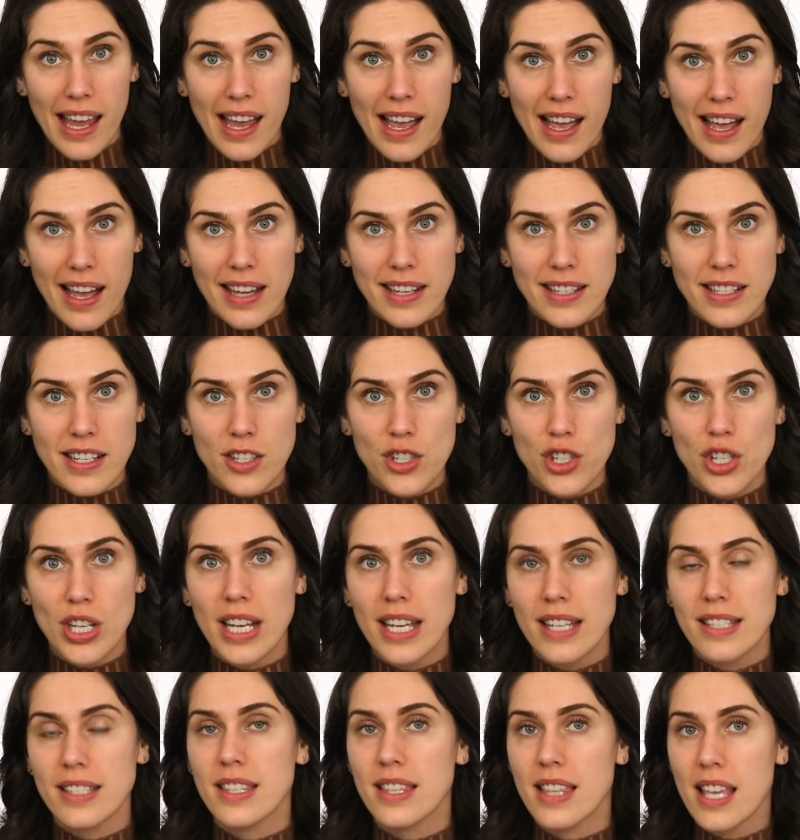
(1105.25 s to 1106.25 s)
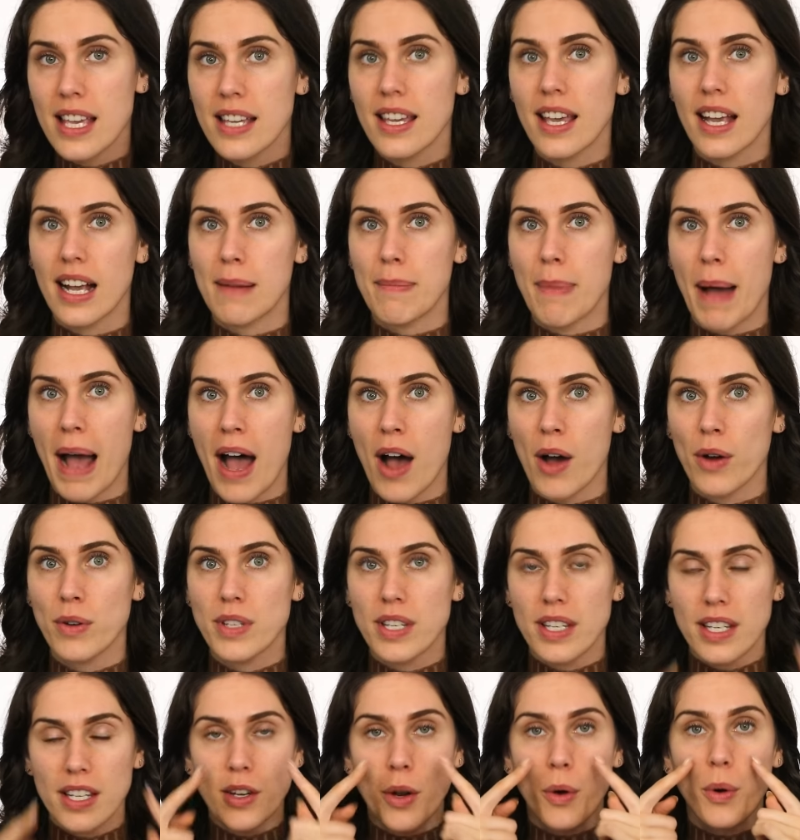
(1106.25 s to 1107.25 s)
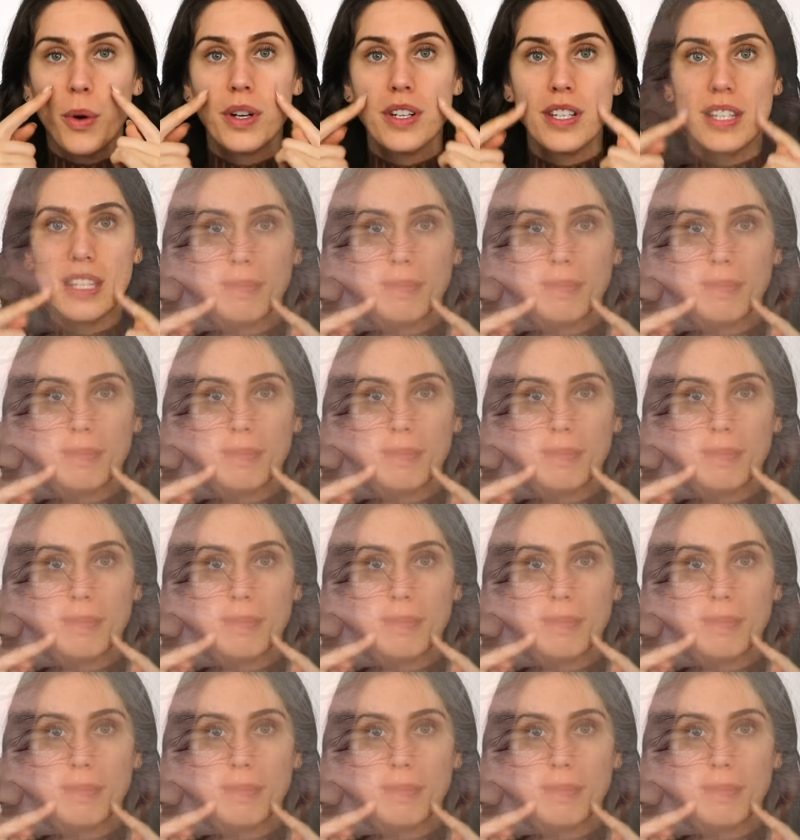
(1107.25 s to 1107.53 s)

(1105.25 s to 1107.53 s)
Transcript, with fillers: and she is thinking about, you know, her